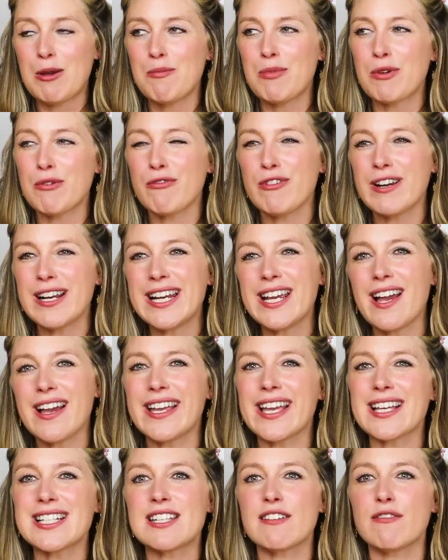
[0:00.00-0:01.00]
But really, I
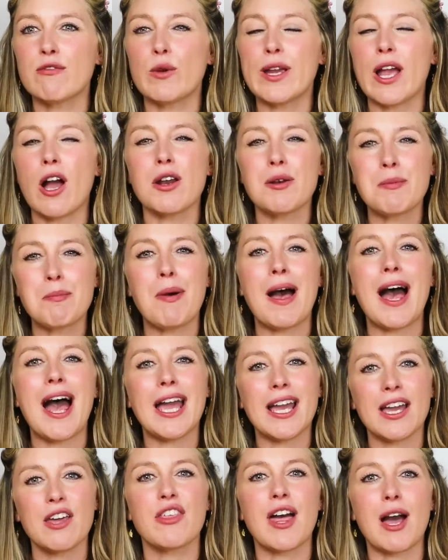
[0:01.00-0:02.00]
guess if we
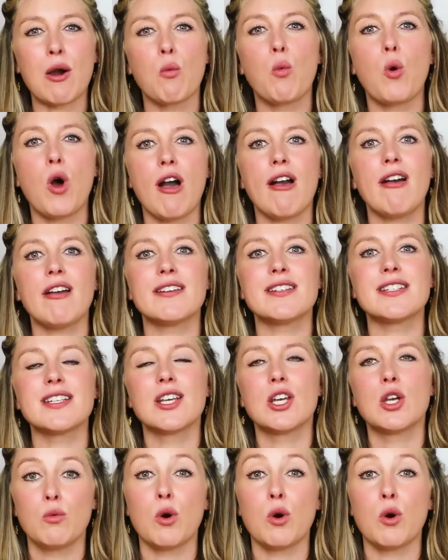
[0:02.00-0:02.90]
unpack that word,